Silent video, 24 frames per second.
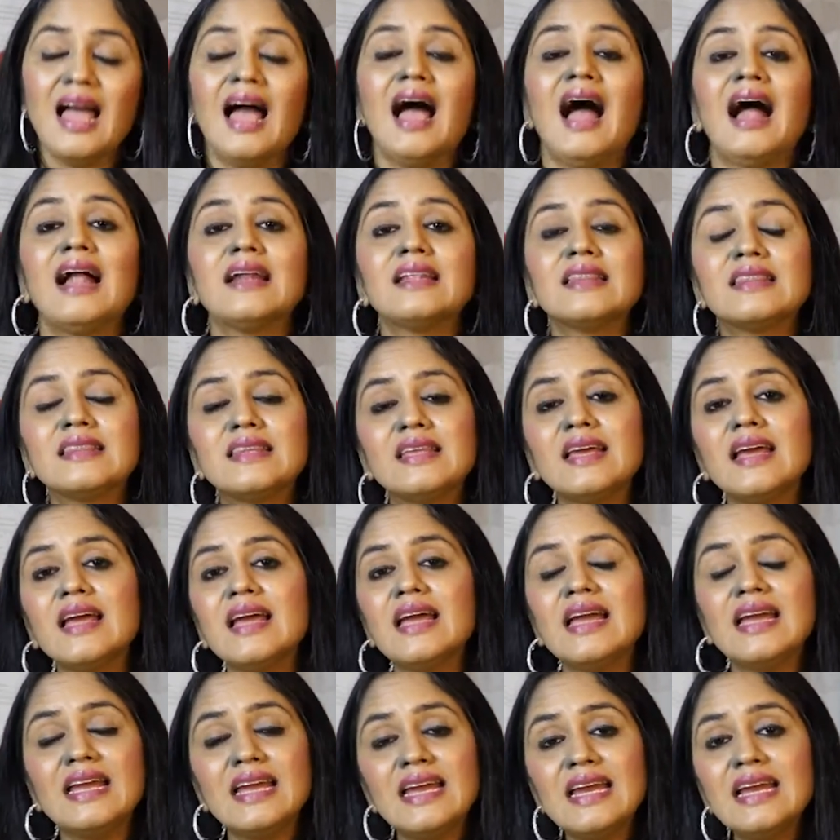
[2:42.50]
And
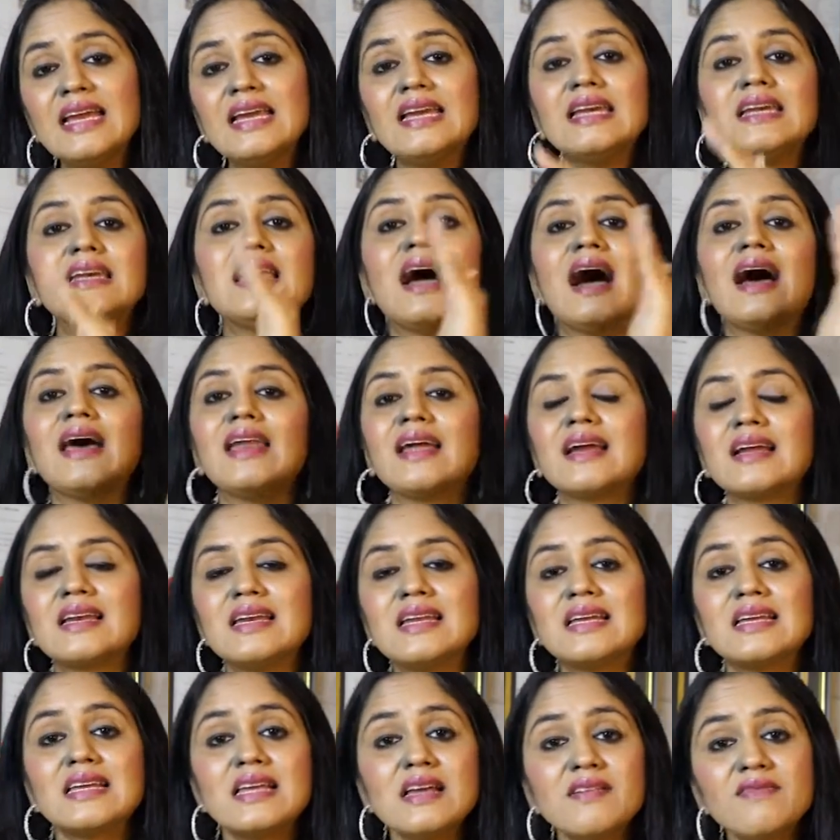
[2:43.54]
they
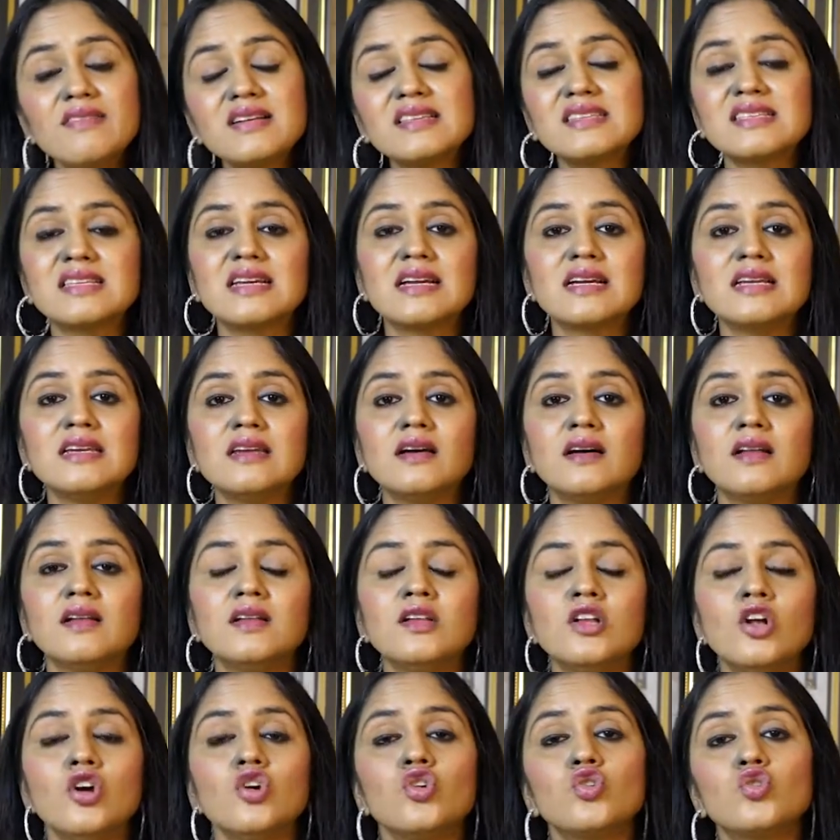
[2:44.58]
indirectly give a
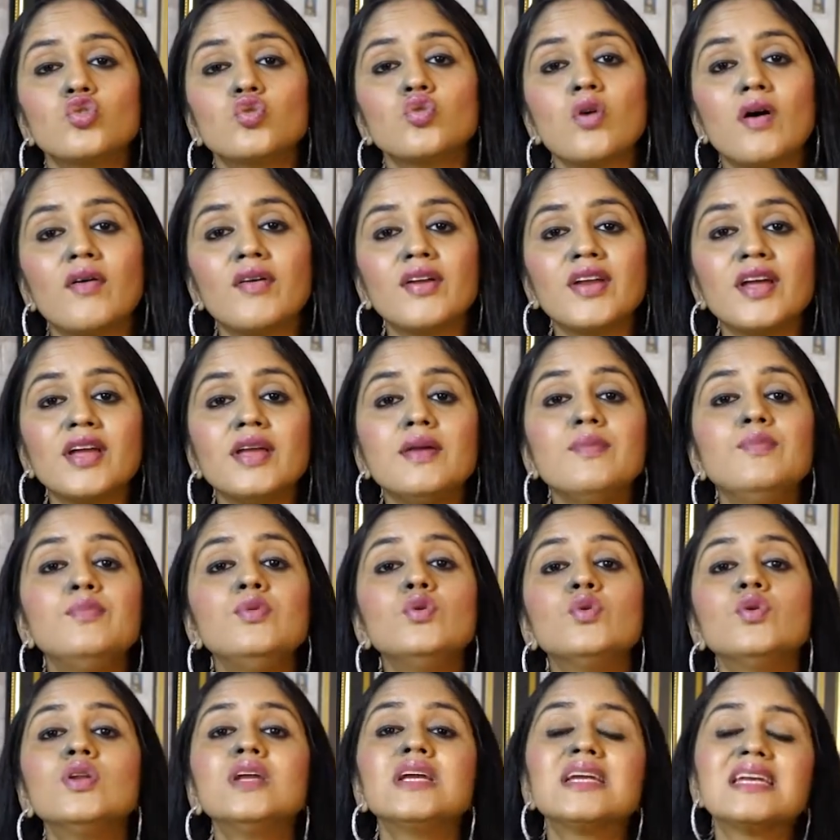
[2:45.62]
signal to our
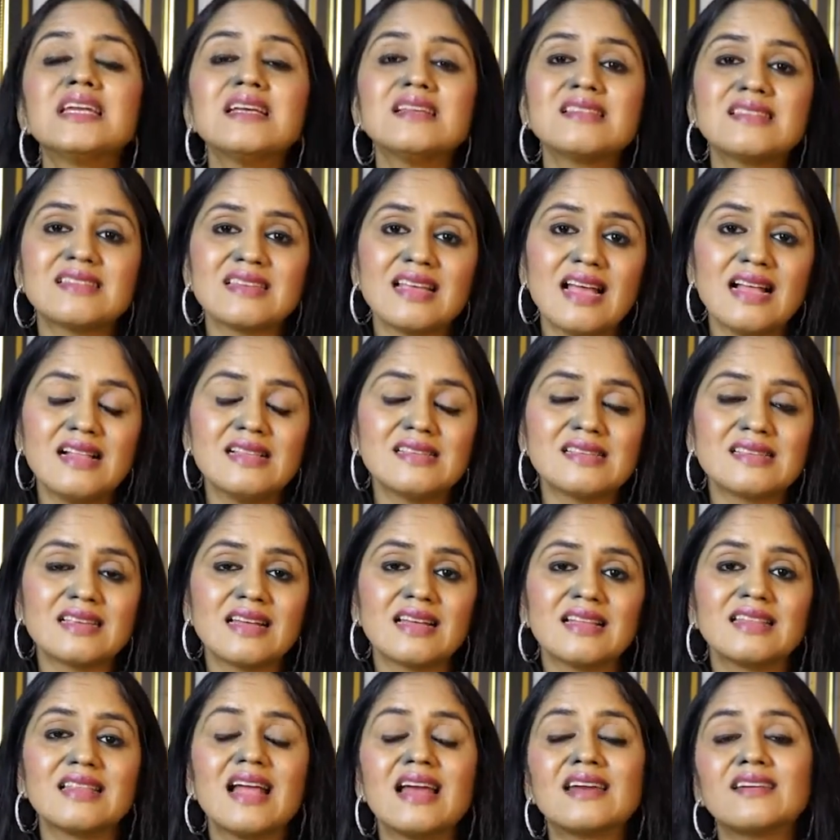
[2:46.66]
immunity cells,
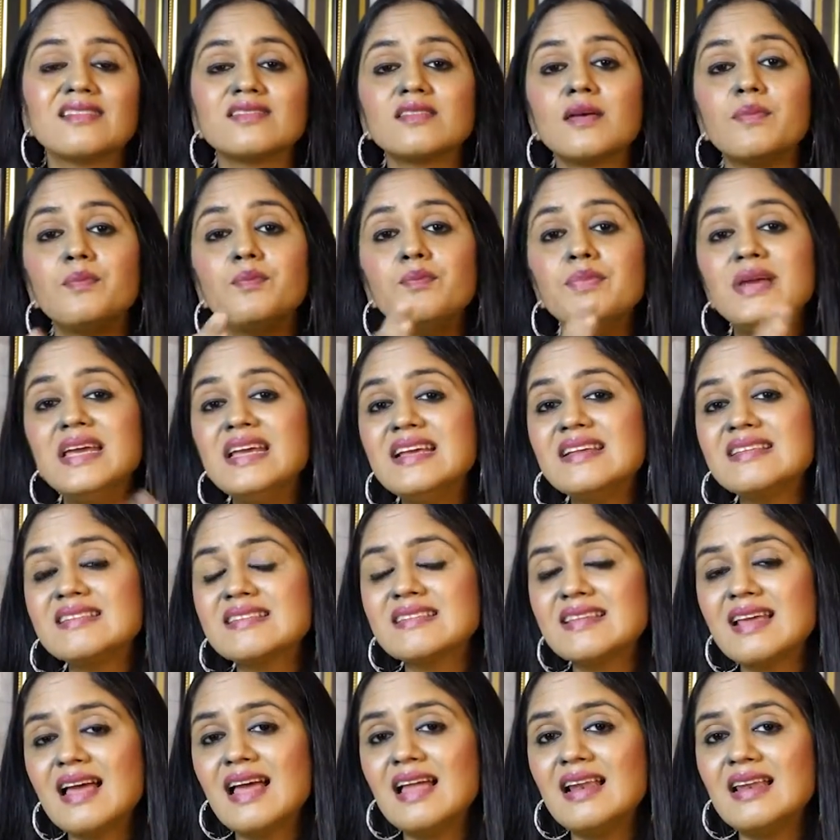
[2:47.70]
that is a B
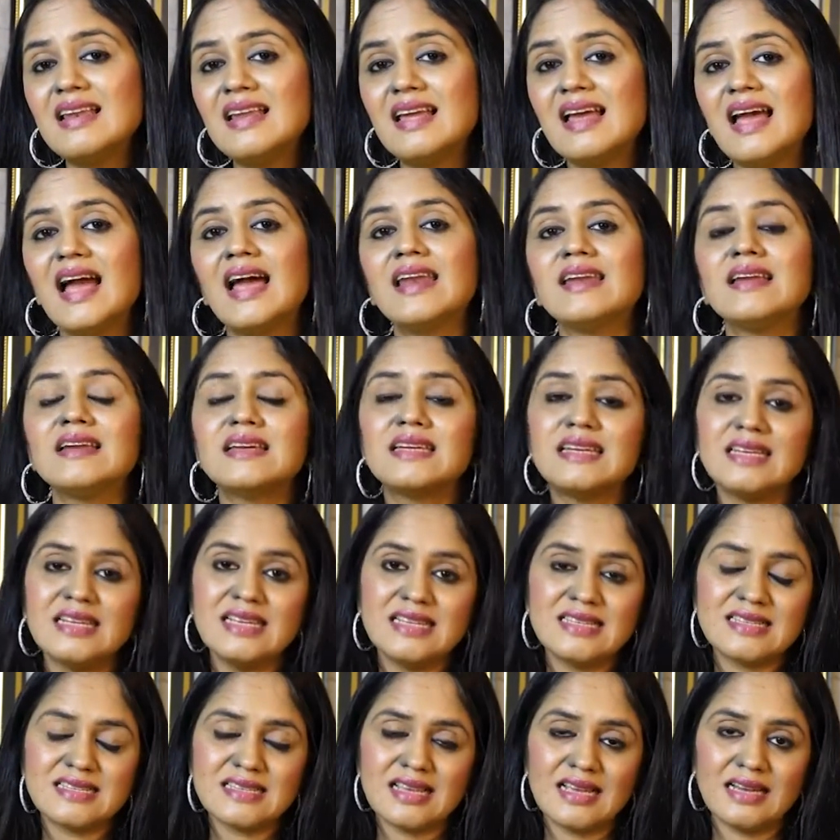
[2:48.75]
cell and a
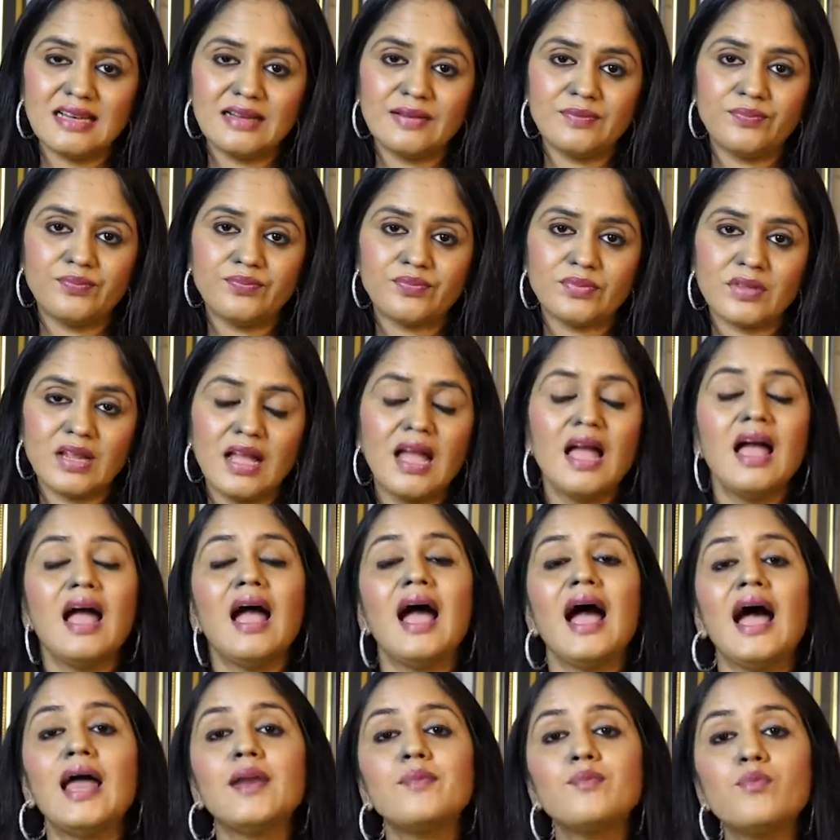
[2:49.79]
T cell.
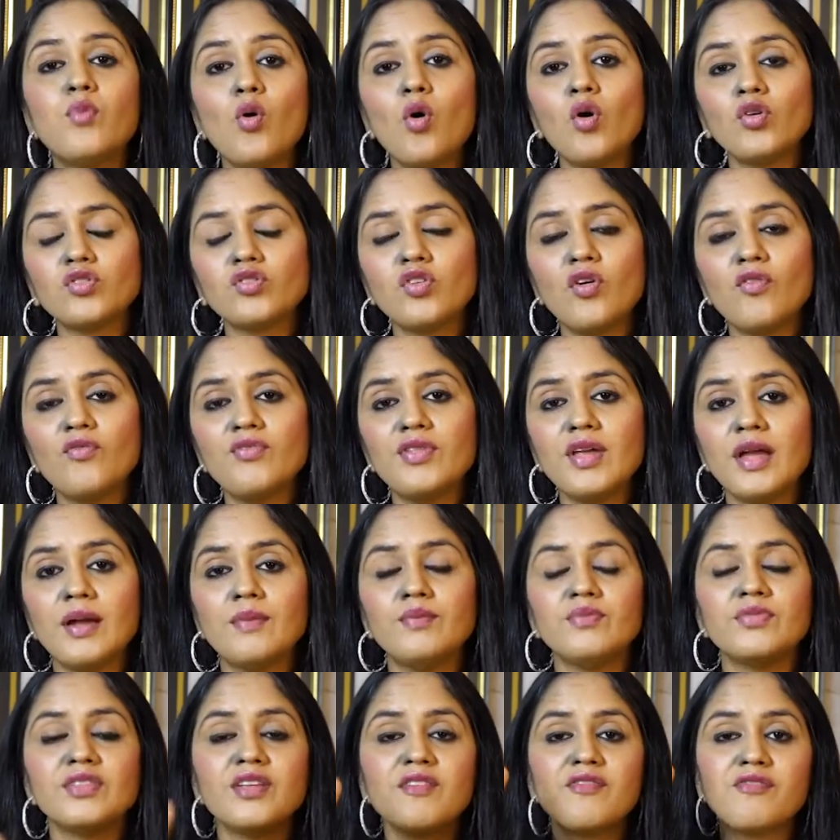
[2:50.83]
And both of
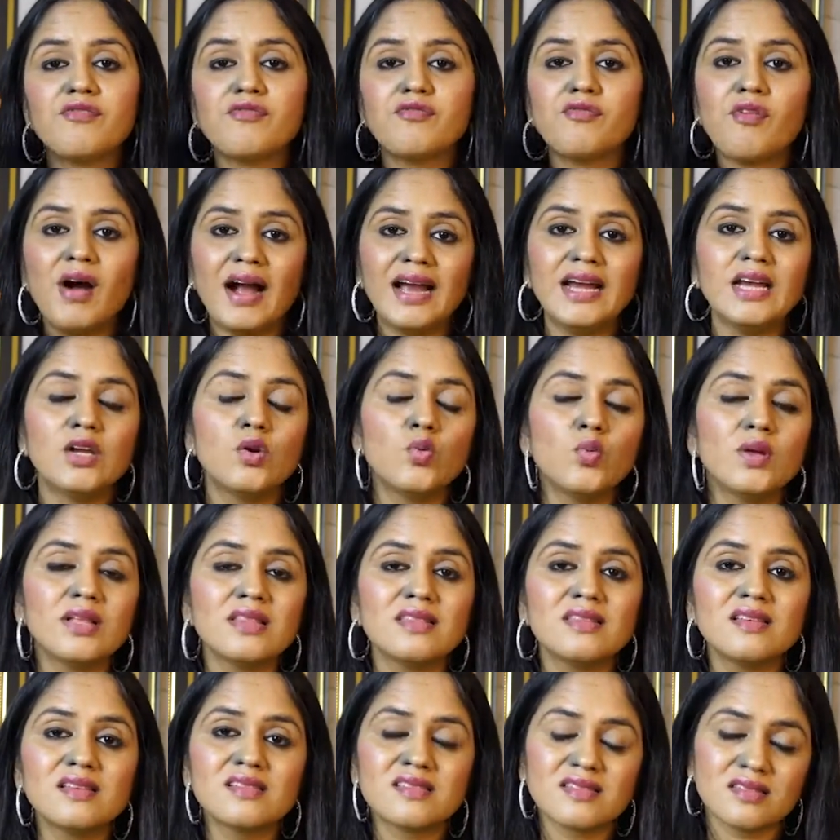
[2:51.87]
them, they fight
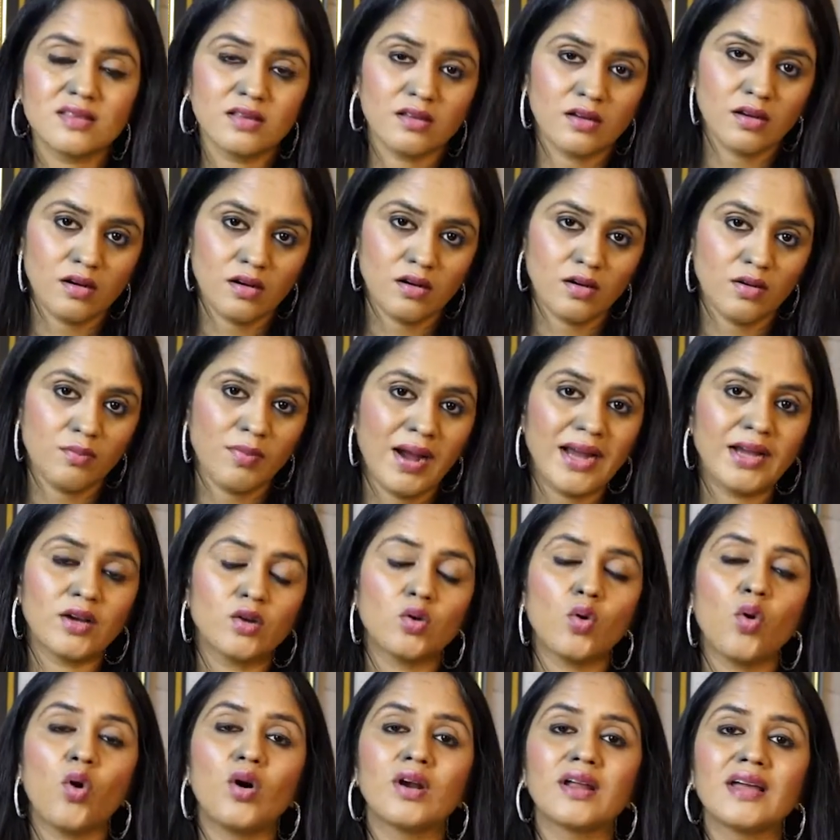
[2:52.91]
with this
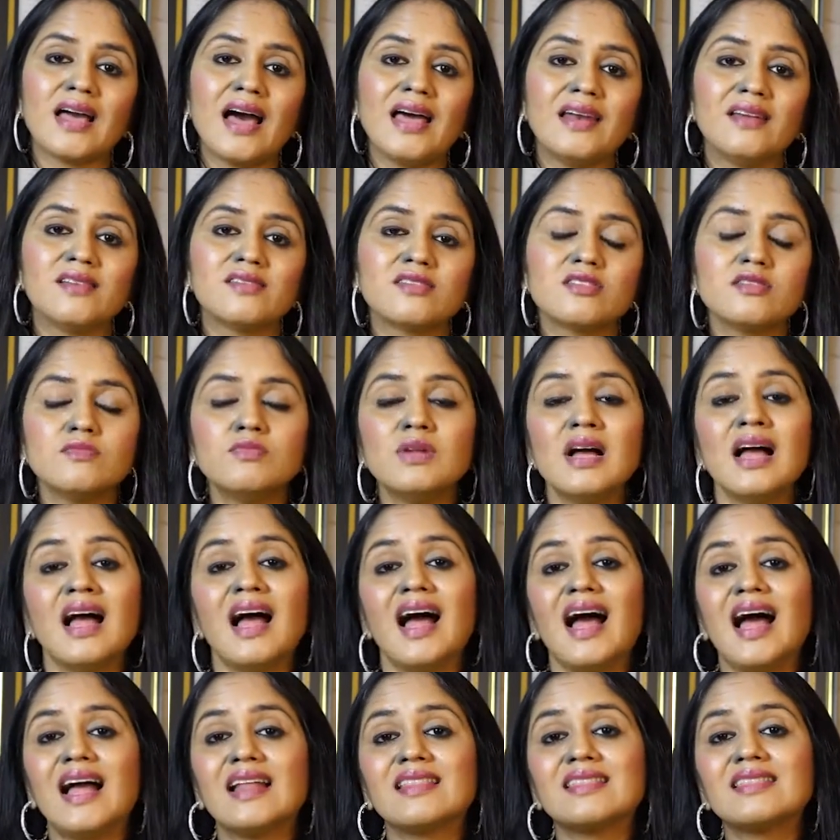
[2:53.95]
microorganism,
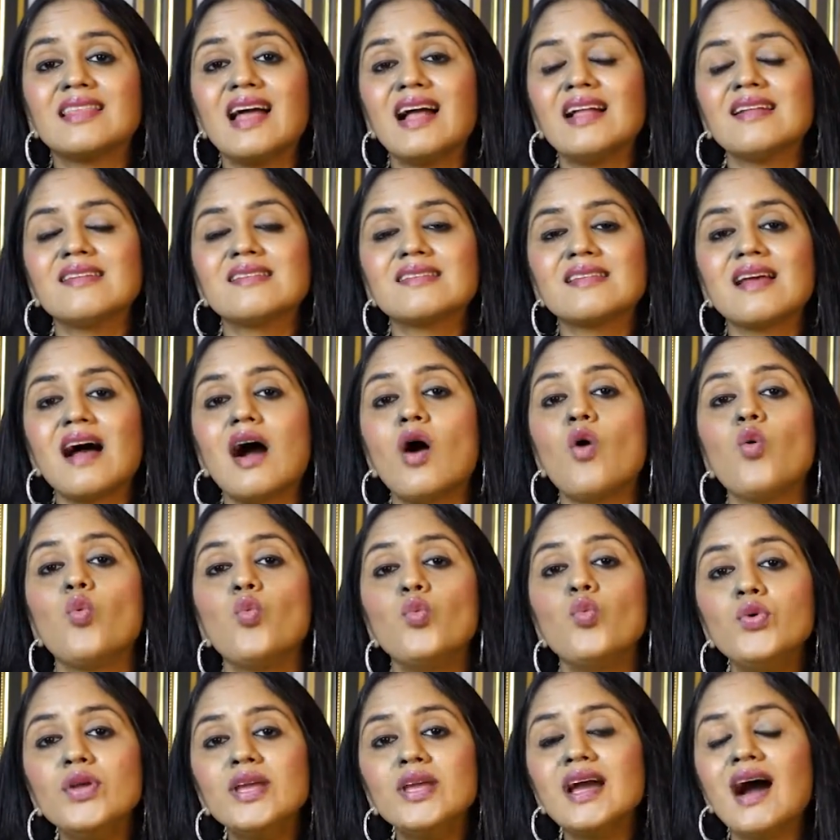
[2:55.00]
and that's
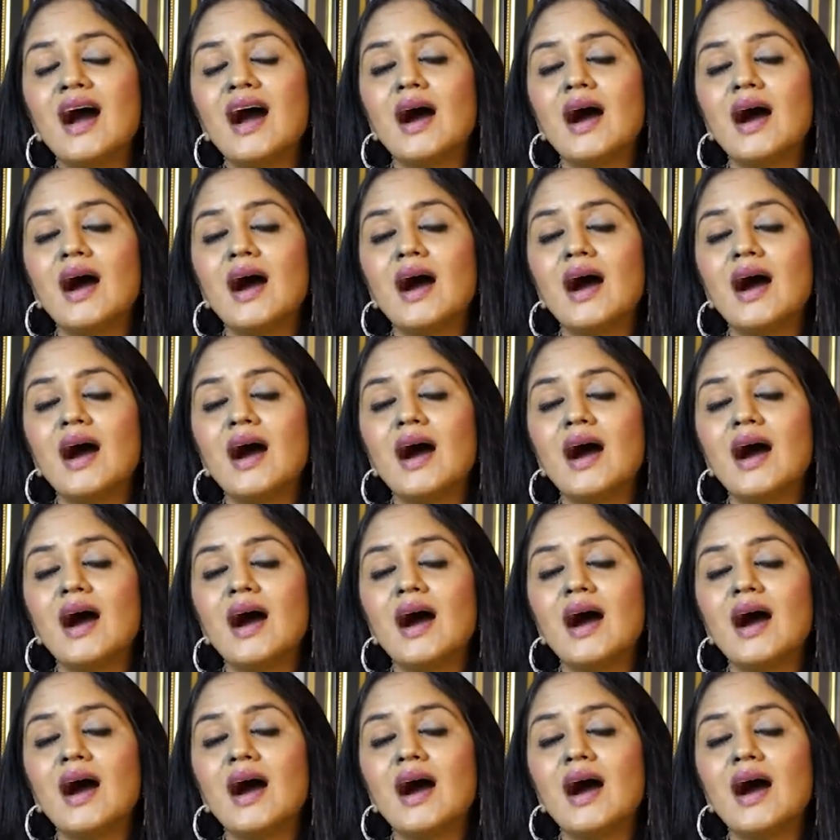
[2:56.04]
how we